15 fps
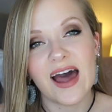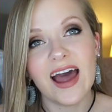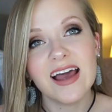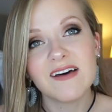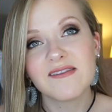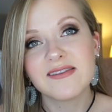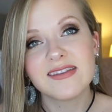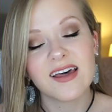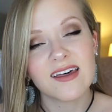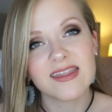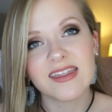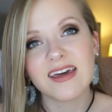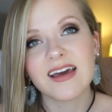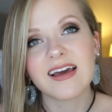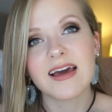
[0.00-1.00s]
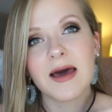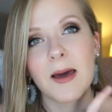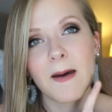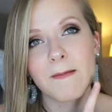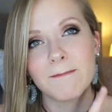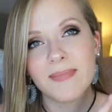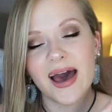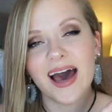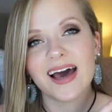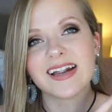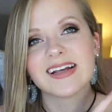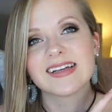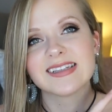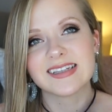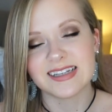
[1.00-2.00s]
I have nothing
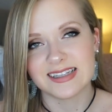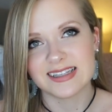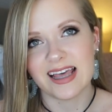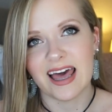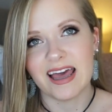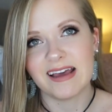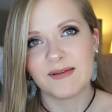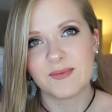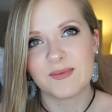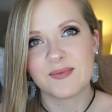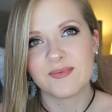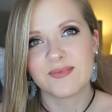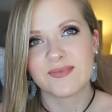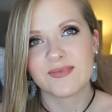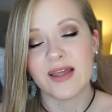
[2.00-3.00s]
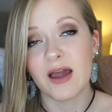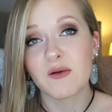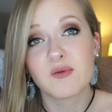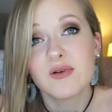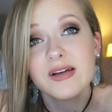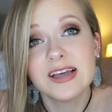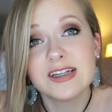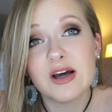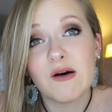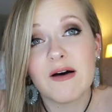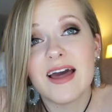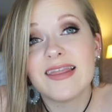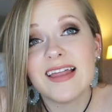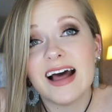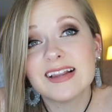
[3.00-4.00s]
bad to say. I really
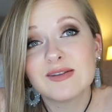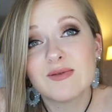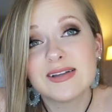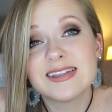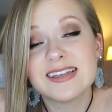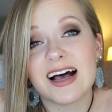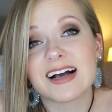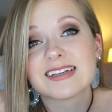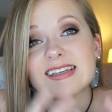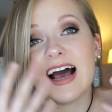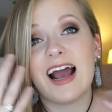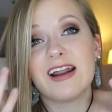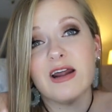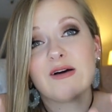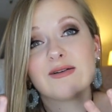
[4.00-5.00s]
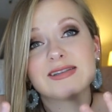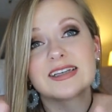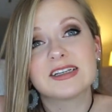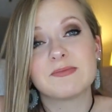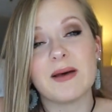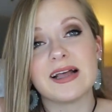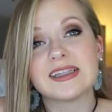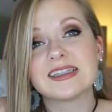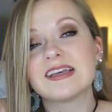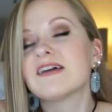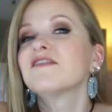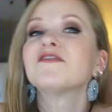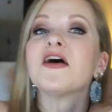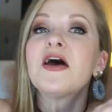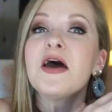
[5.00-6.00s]
don't, and that's what sucks. I know it's
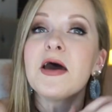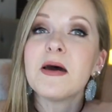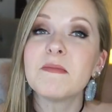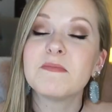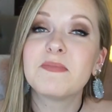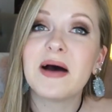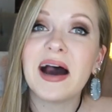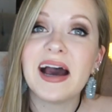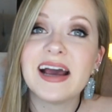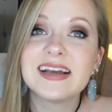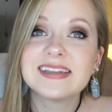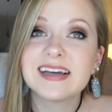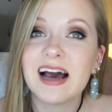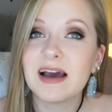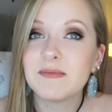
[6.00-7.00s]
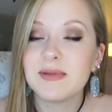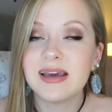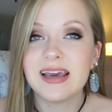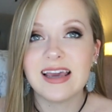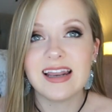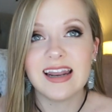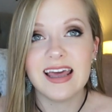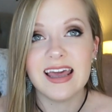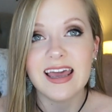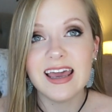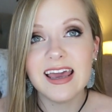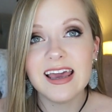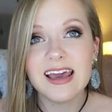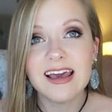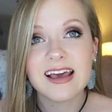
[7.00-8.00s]
expensive, but I mean,
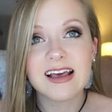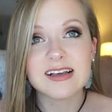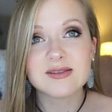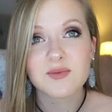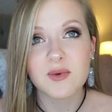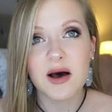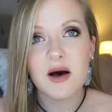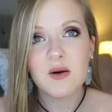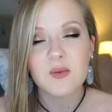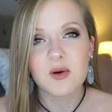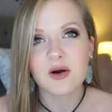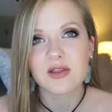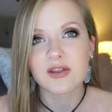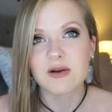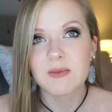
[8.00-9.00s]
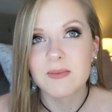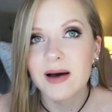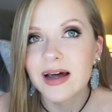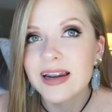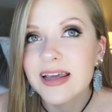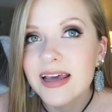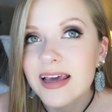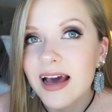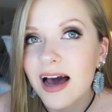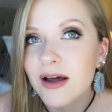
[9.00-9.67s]
it is well worth your money.